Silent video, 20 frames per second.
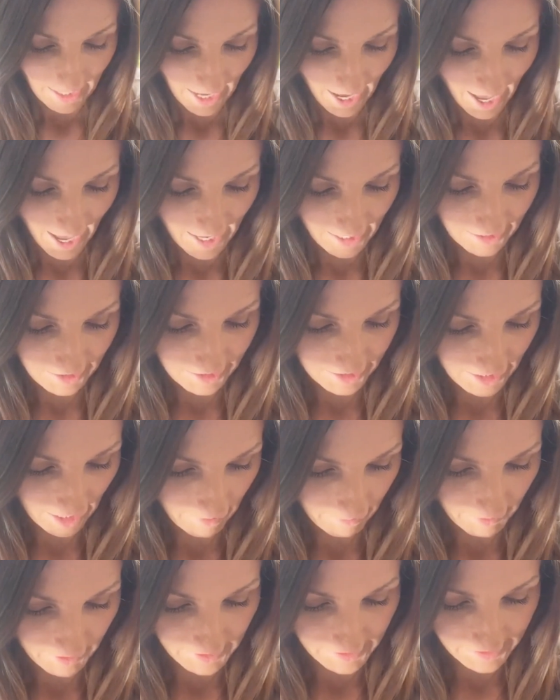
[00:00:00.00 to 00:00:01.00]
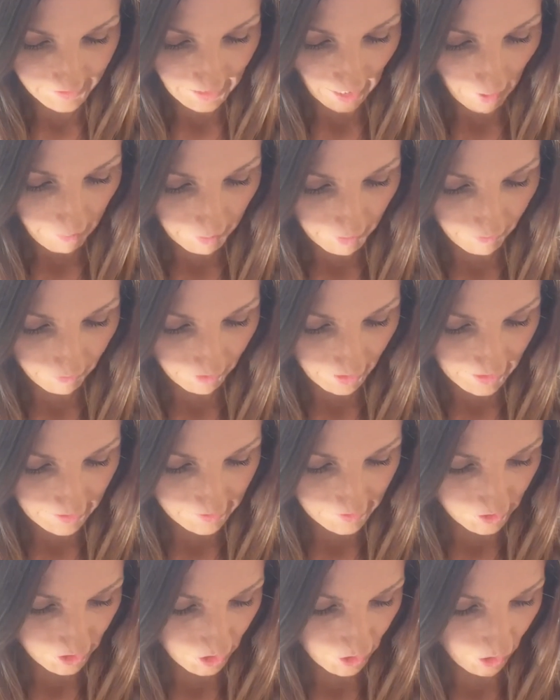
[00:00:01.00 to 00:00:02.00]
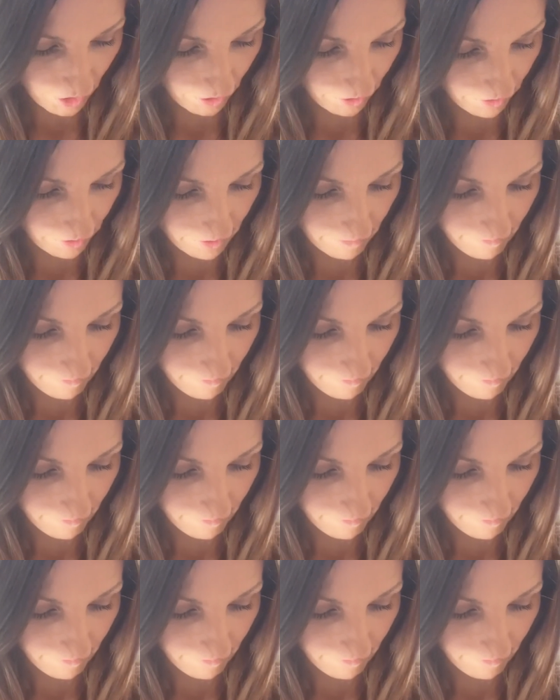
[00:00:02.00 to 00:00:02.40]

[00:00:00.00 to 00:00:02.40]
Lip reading: And but there's a couple of things to know.